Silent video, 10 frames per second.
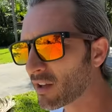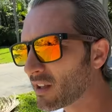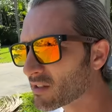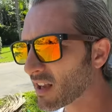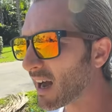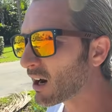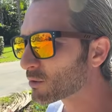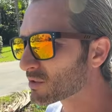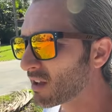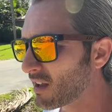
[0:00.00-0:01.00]
his
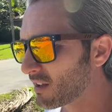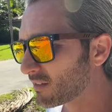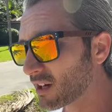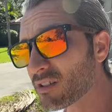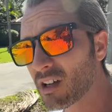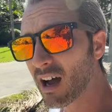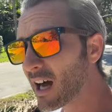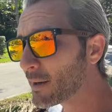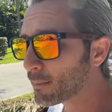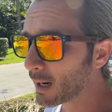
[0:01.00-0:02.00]
house, there's a
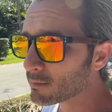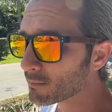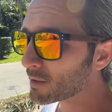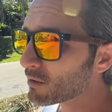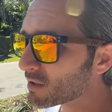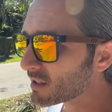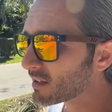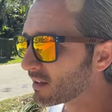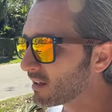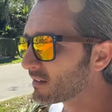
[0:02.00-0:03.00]
high
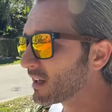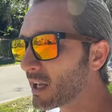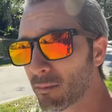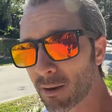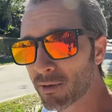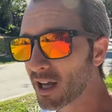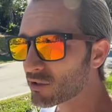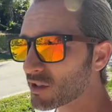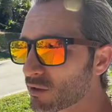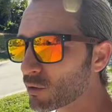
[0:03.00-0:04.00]
probability that he might be
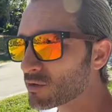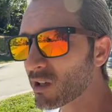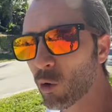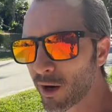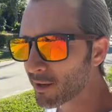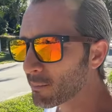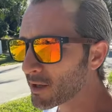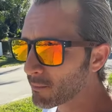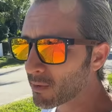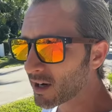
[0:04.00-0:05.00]
actually losing quite a
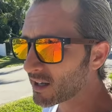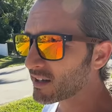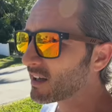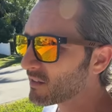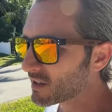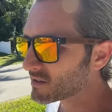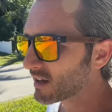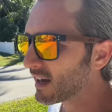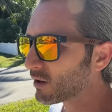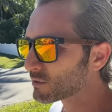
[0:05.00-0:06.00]
bit of money on this
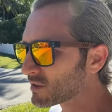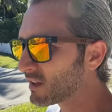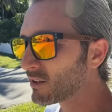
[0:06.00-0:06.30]
house.